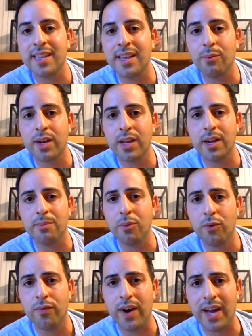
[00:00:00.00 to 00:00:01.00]
and then we're going to
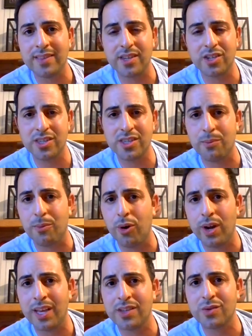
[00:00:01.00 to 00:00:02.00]
move on to just some
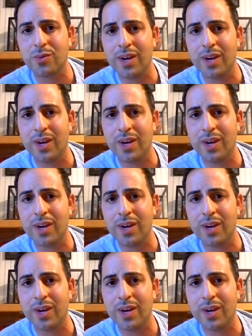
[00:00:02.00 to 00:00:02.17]
audience